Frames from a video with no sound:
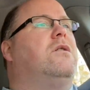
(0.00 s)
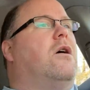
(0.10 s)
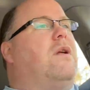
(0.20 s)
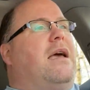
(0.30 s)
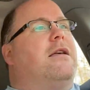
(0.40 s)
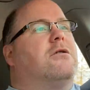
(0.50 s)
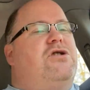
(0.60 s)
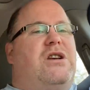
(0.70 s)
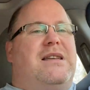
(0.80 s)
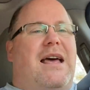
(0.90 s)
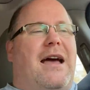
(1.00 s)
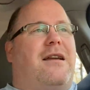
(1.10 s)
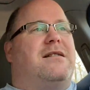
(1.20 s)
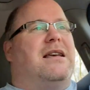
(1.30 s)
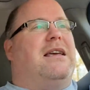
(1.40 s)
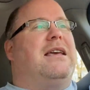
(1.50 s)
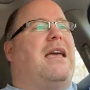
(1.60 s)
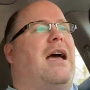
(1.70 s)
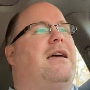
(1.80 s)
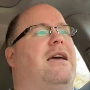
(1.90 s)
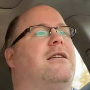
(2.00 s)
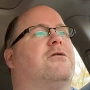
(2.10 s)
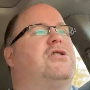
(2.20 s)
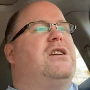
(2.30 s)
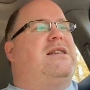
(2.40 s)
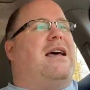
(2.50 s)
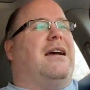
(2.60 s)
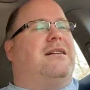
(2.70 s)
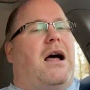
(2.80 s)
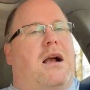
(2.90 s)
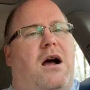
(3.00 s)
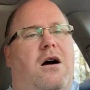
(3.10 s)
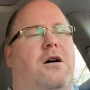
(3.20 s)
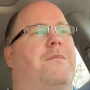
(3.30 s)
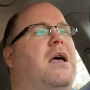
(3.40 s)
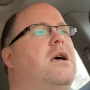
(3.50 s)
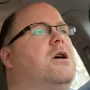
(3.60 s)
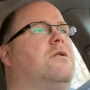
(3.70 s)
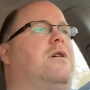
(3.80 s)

go to Energy Tech, T-E-K, energytech.com.